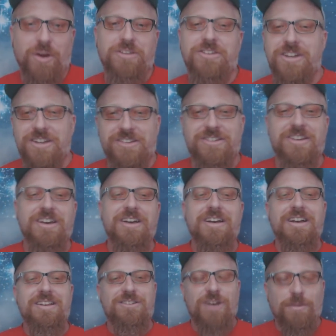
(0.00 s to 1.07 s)
poisonous
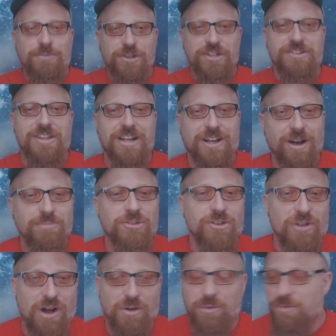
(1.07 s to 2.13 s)
substance that comes
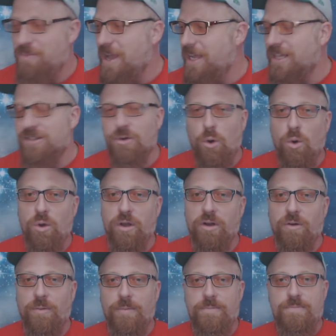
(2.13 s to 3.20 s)
along with making the
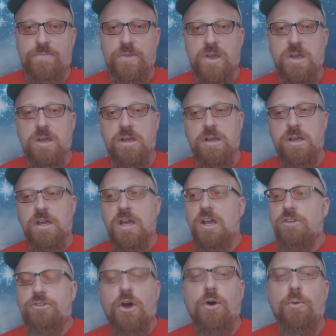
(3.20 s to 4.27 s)
oil.
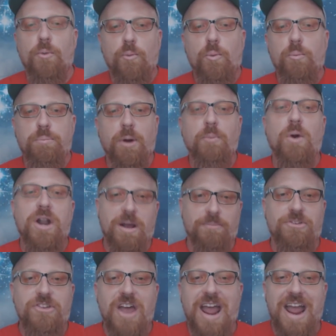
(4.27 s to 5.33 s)
So, but what
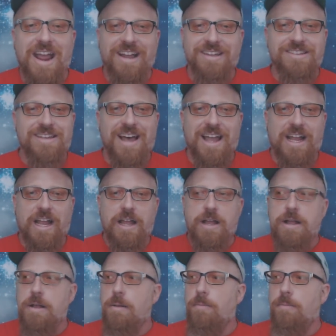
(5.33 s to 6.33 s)
I'm saying is, like,